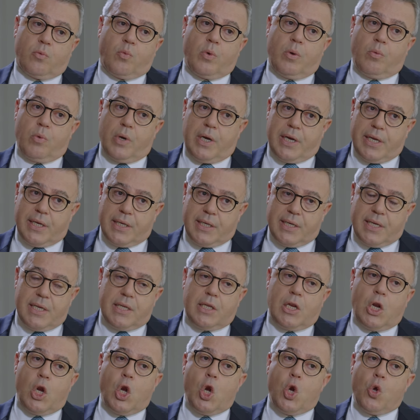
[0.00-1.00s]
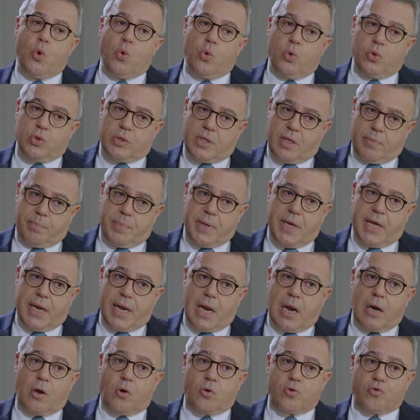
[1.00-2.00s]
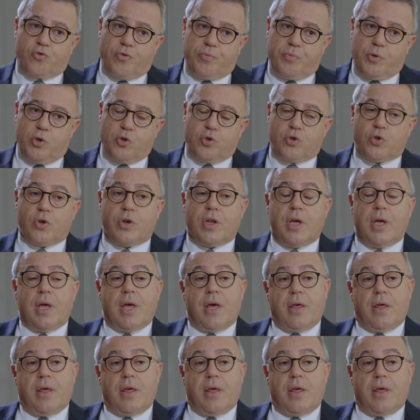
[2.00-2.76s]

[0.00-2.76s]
we will indeed lose the P&L contribution